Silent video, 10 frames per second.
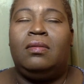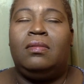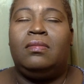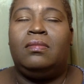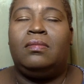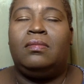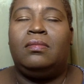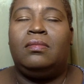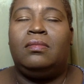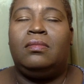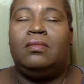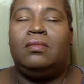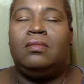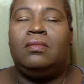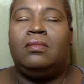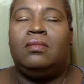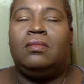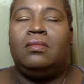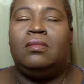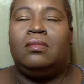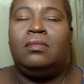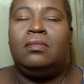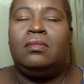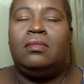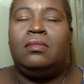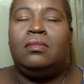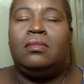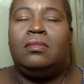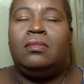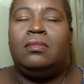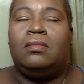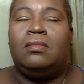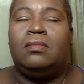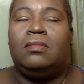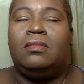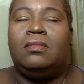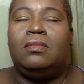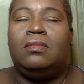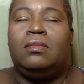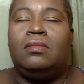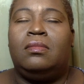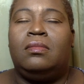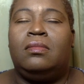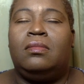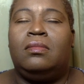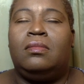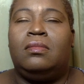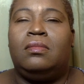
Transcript: Nobody speaks.